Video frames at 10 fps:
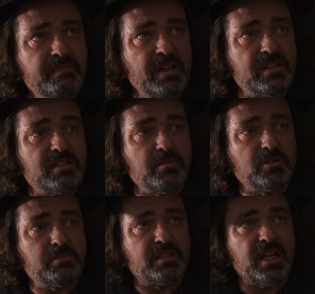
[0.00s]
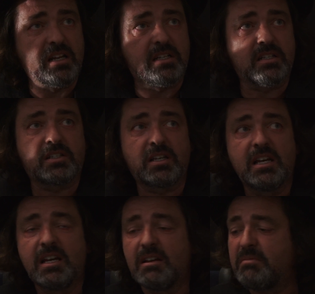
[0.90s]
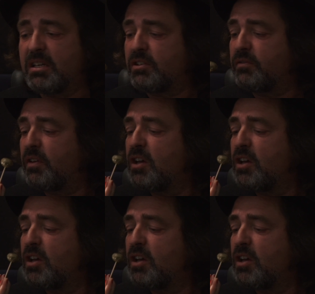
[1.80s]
It's the most pretentious piece of